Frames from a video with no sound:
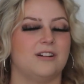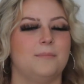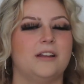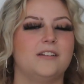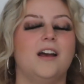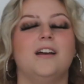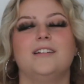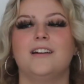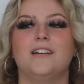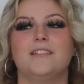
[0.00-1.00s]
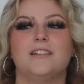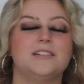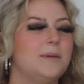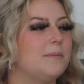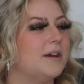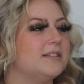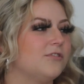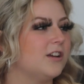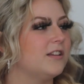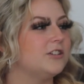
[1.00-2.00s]
And I'm like, nah, that's my best
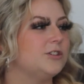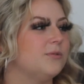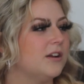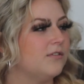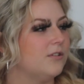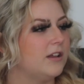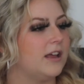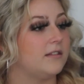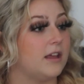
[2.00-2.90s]
friend, like, she would never do that.